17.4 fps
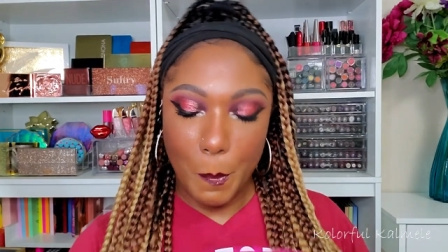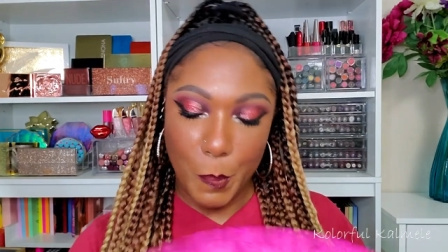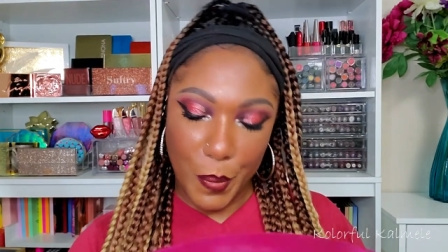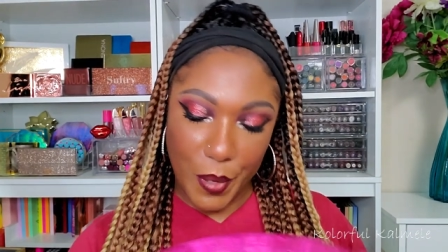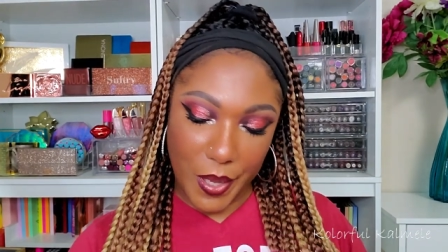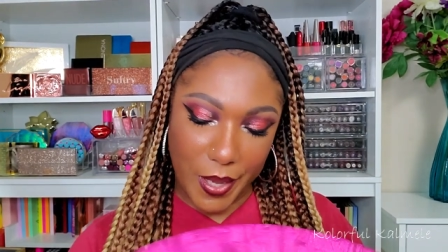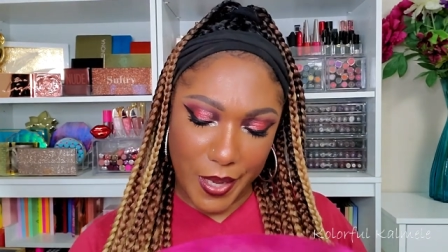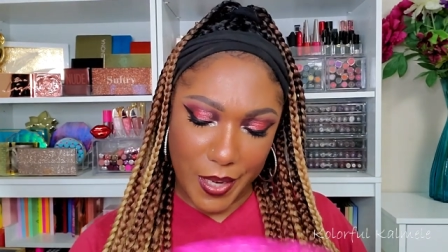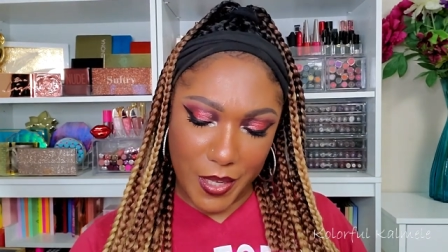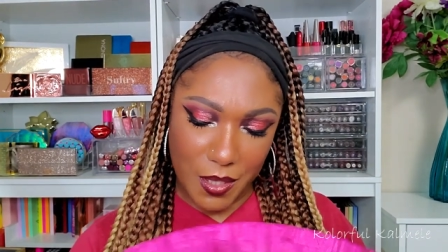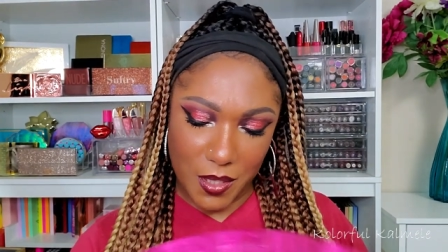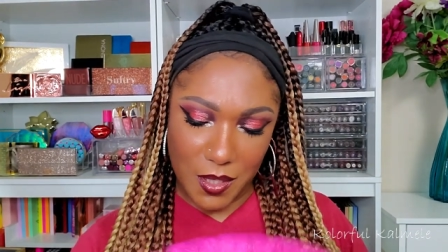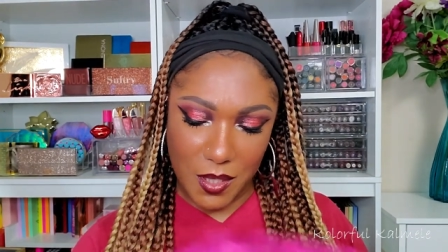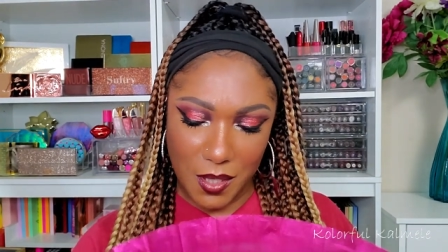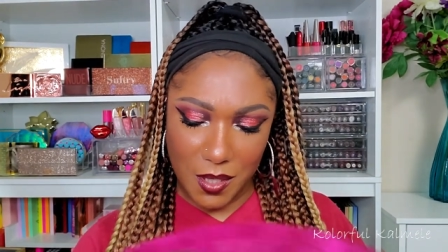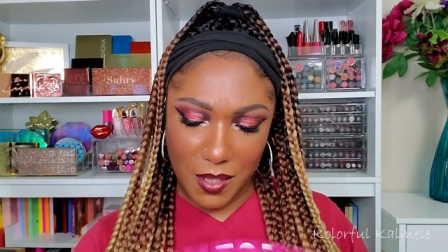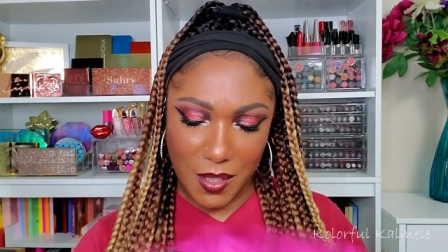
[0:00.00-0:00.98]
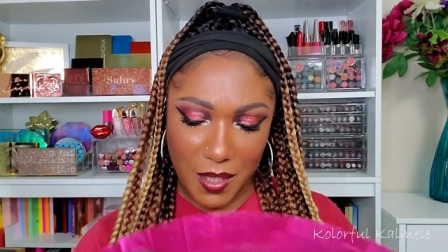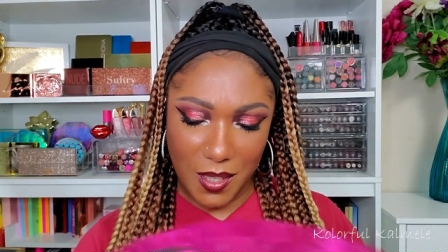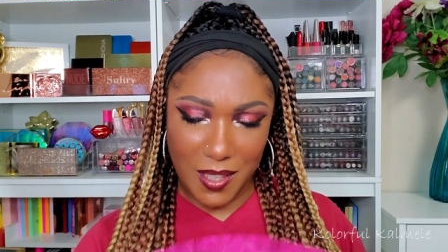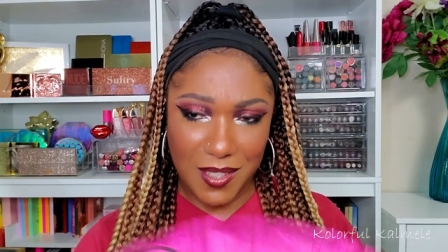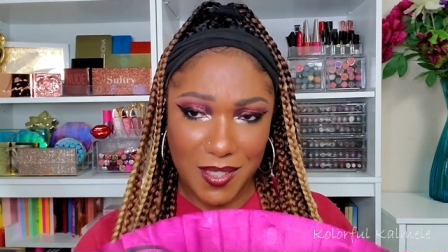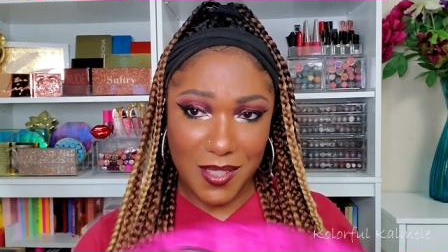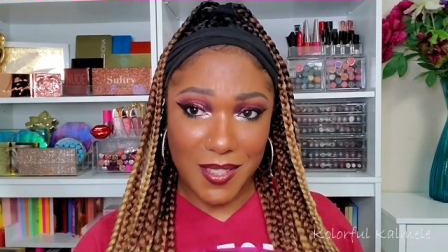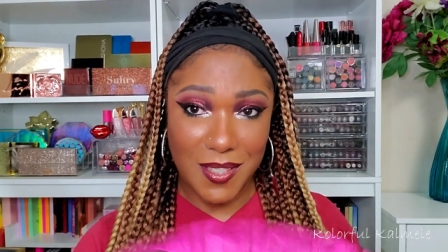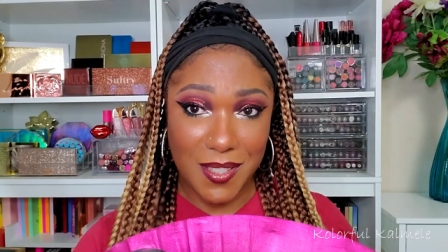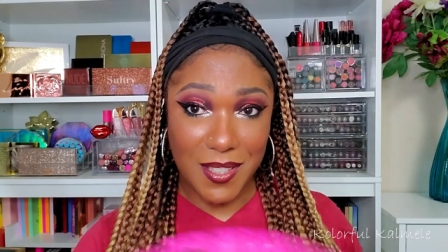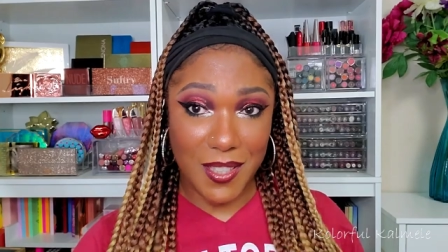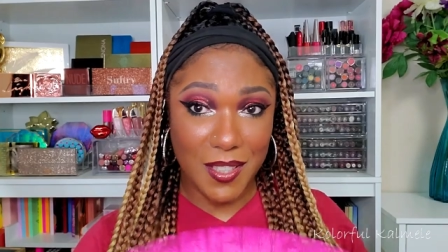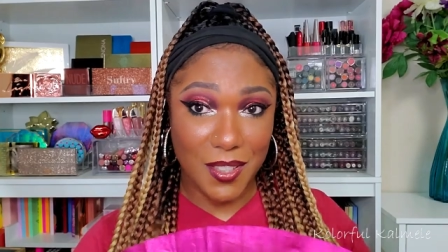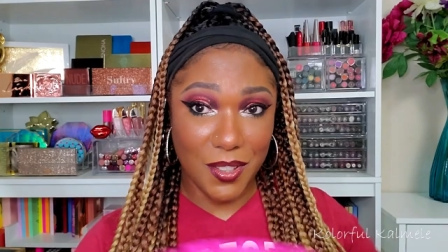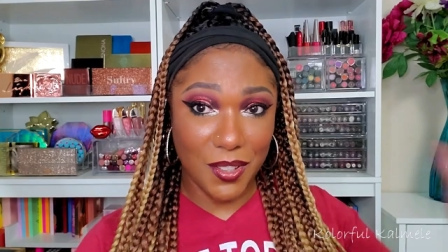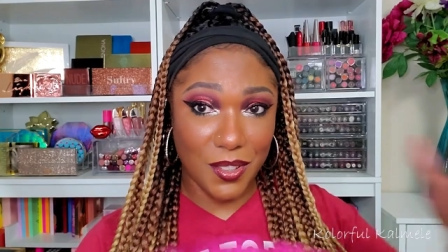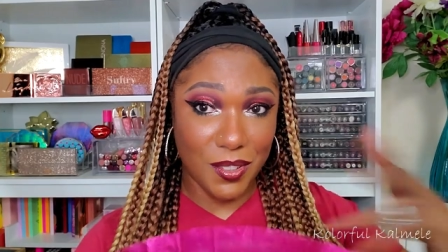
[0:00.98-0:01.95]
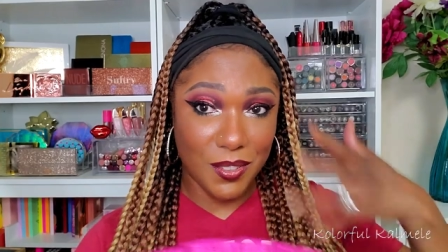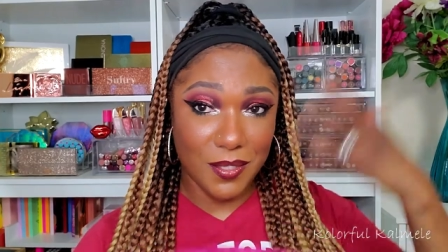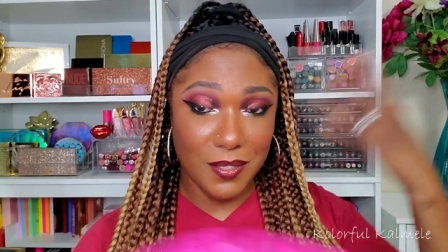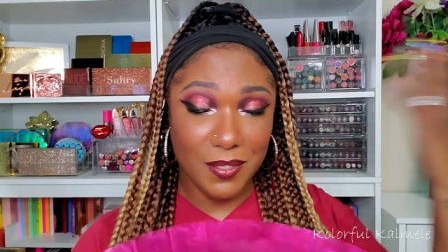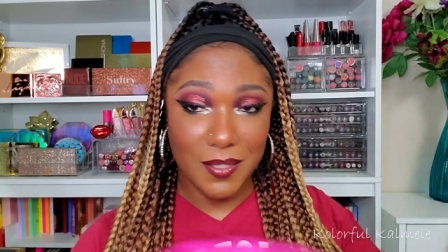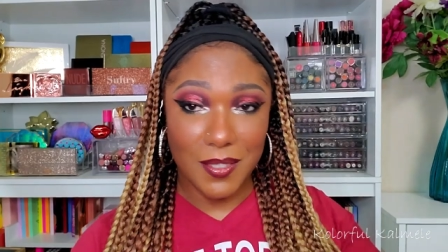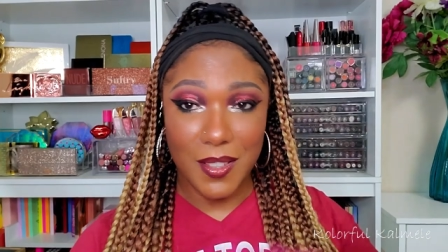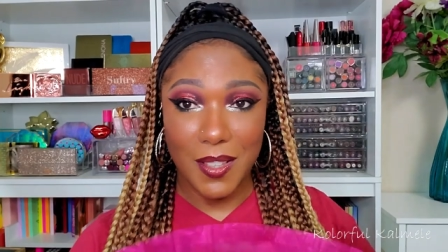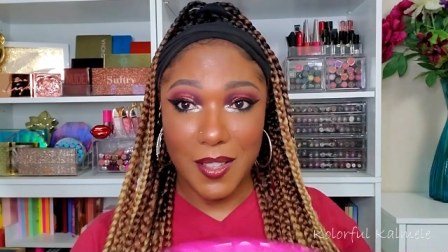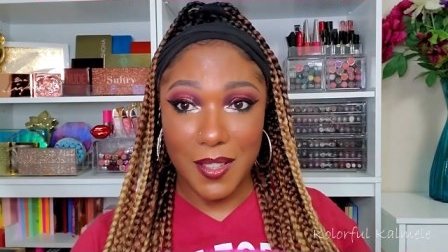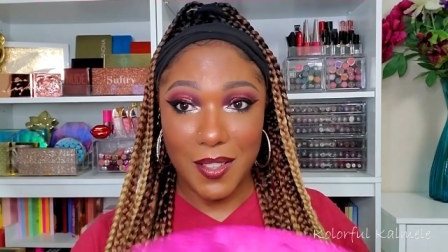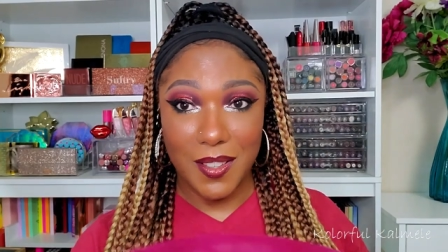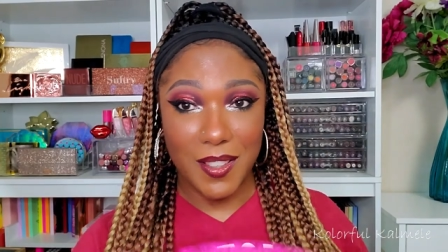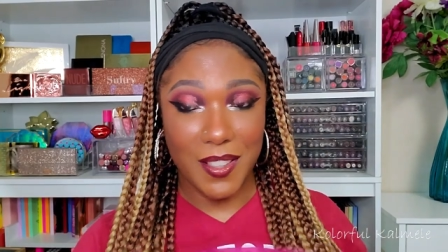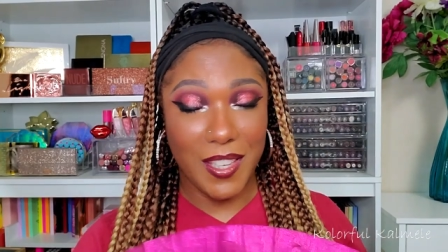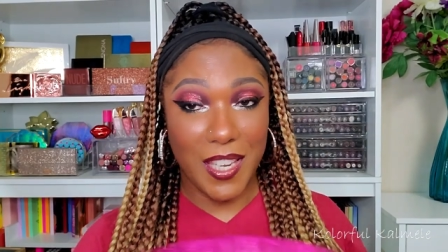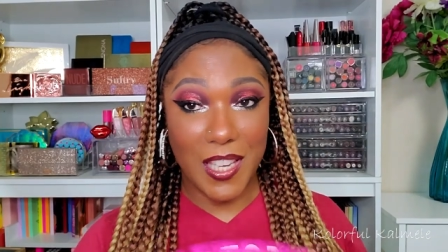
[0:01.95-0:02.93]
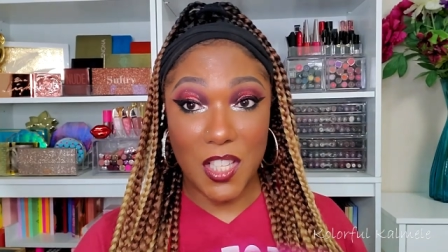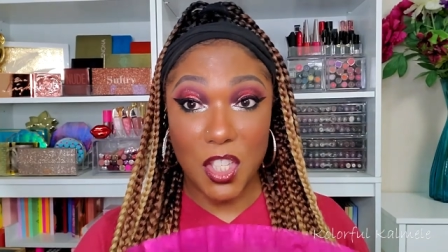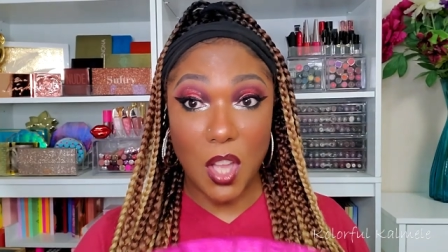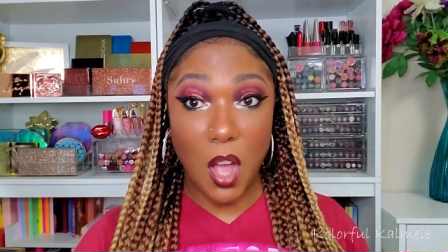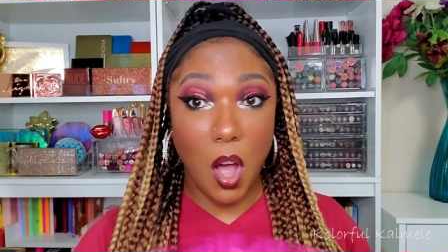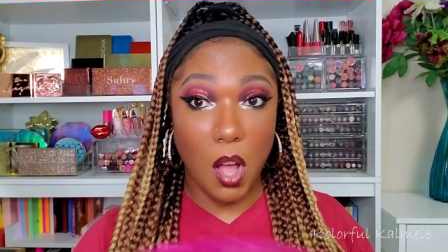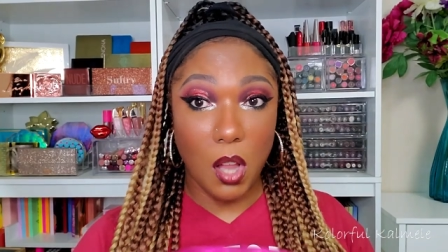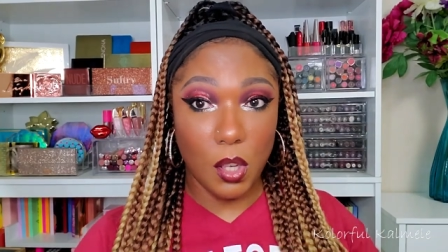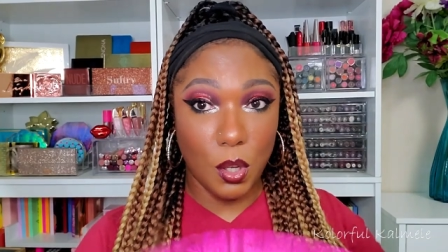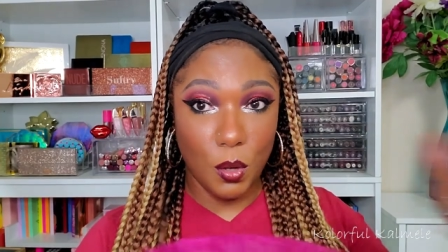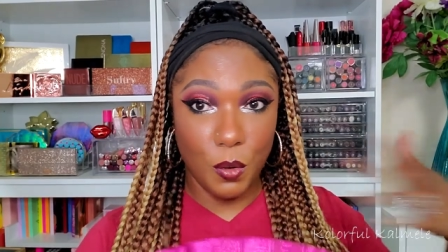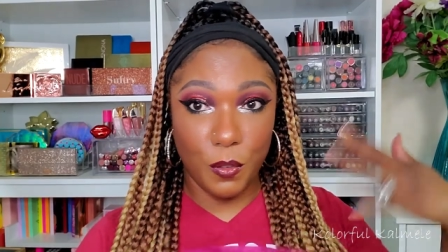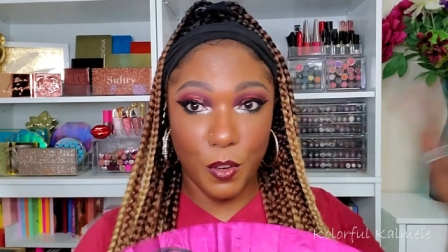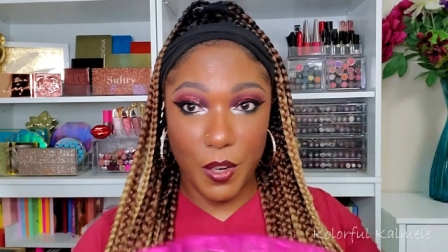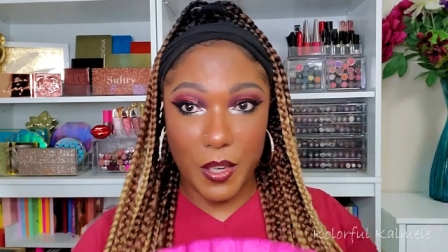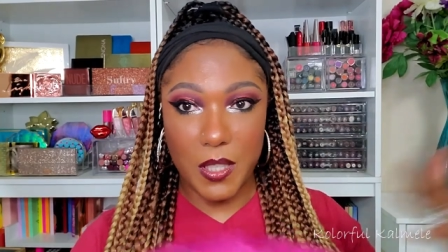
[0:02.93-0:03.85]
but it still gets all over.